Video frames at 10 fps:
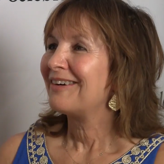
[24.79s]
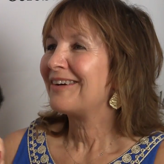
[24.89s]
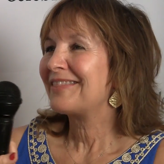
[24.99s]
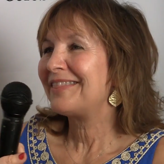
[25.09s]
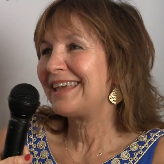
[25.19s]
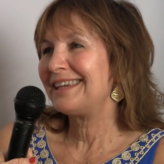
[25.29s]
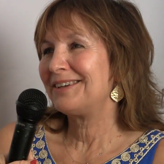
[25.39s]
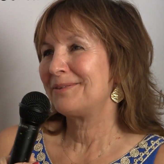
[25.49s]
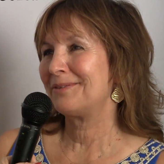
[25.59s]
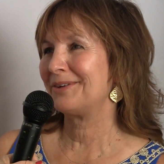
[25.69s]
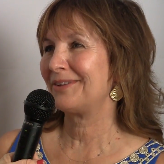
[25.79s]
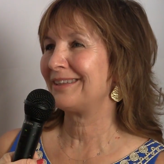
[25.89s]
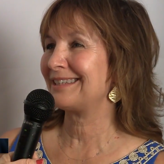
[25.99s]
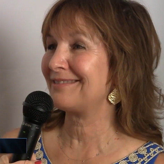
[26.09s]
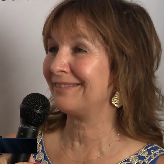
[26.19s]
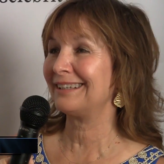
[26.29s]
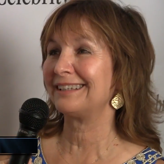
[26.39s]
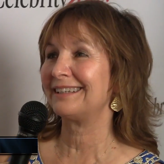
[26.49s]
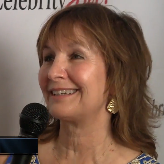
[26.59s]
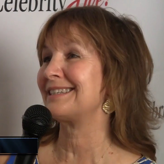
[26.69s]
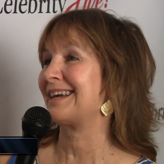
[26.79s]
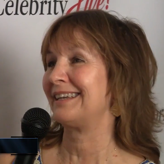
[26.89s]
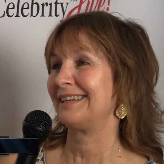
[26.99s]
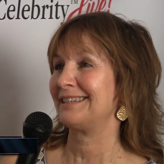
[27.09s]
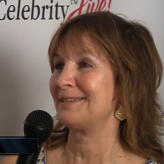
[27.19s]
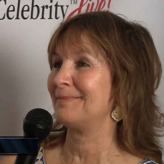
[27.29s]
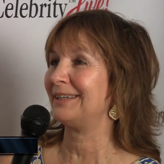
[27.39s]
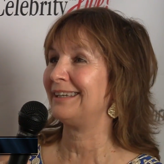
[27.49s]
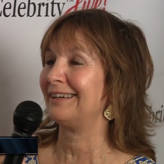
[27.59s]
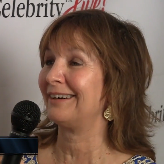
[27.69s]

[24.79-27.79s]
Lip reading: Well, thank you, Ruth. It's really exciting to be here.